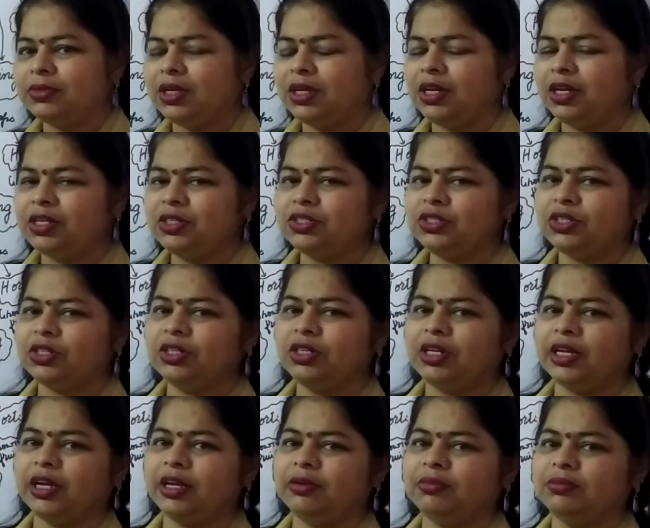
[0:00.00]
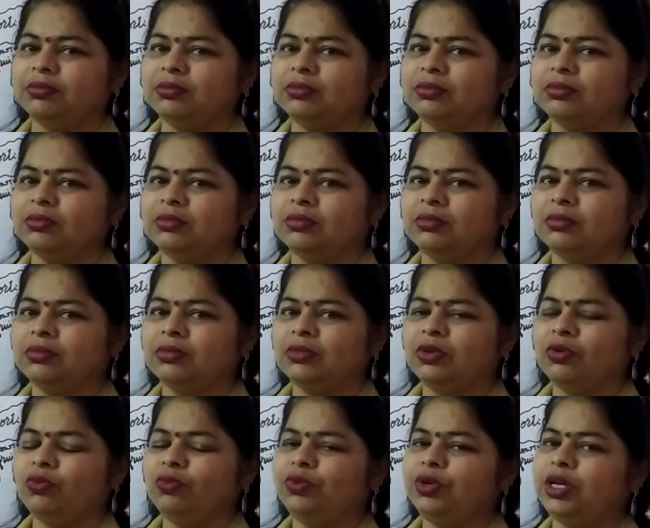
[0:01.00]
in ancient time,
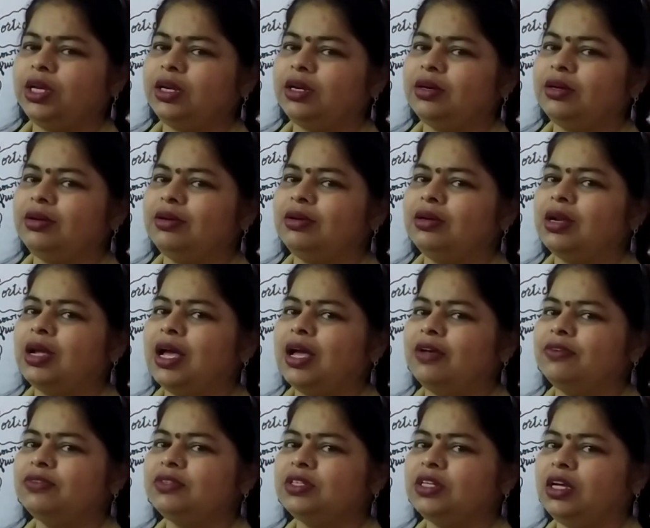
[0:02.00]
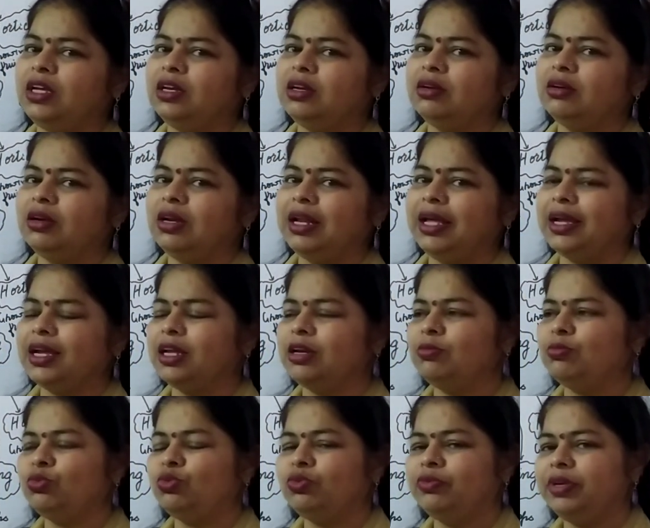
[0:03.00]
we have seen, like
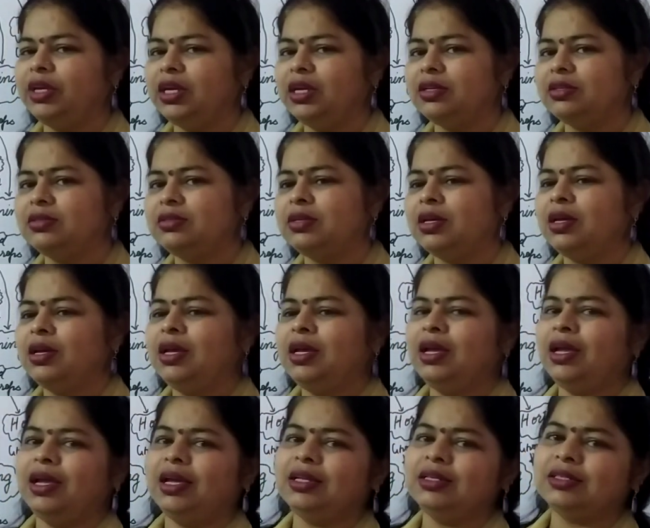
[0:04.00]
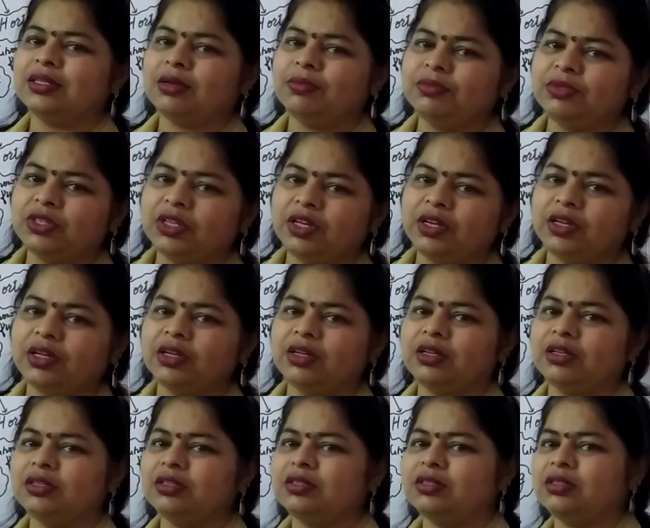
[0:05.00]
in movies, in some
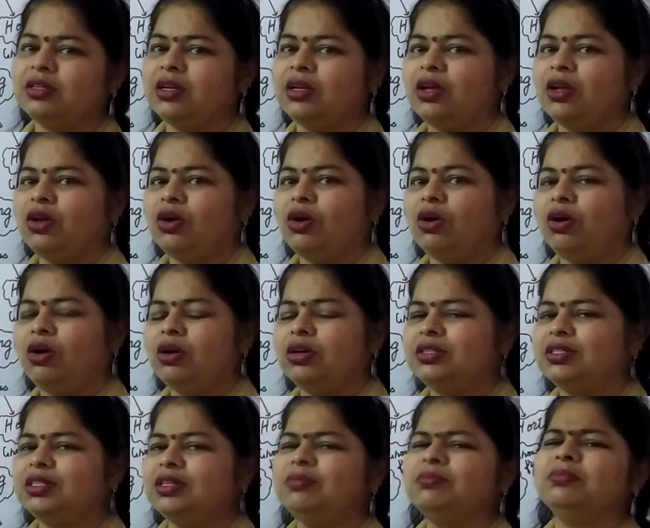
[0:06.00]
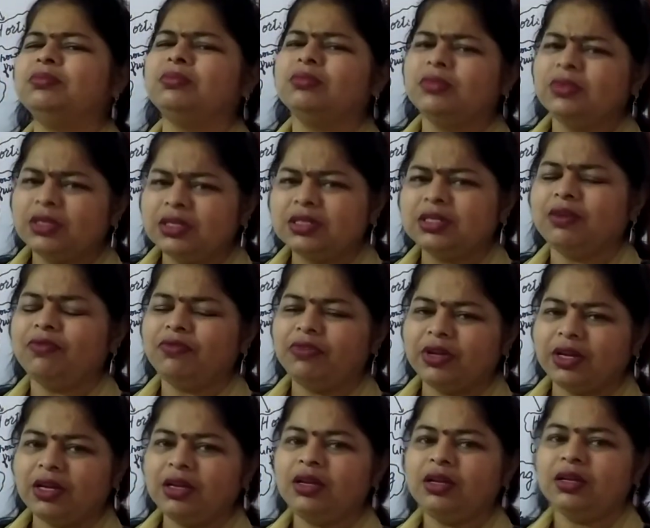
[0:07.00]
serials, or
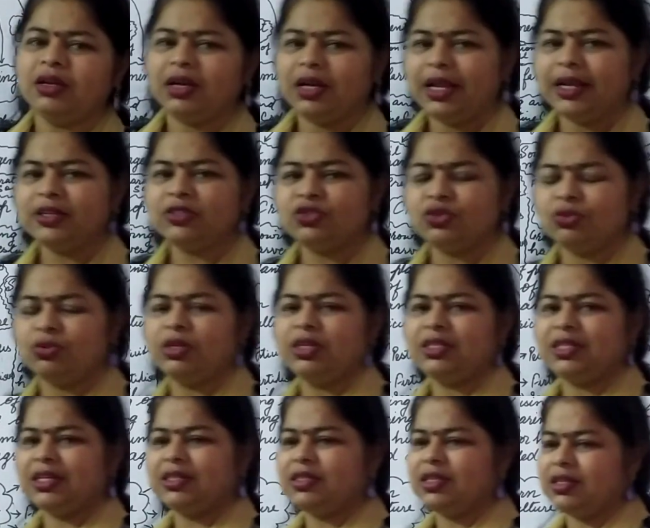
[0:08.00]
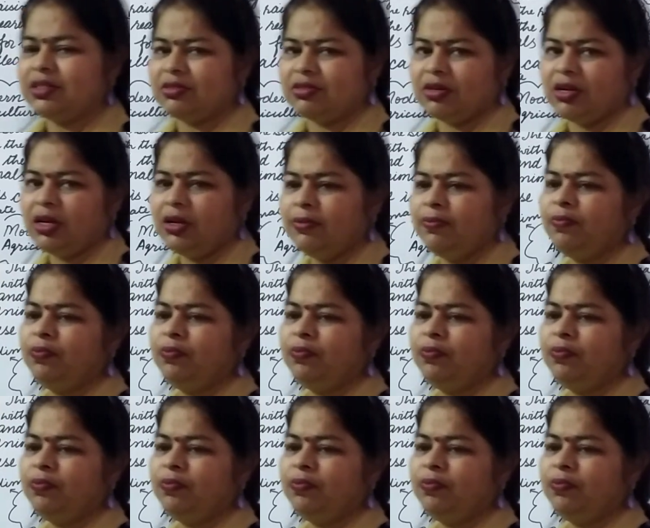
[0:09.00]
somewhere like stories, etc.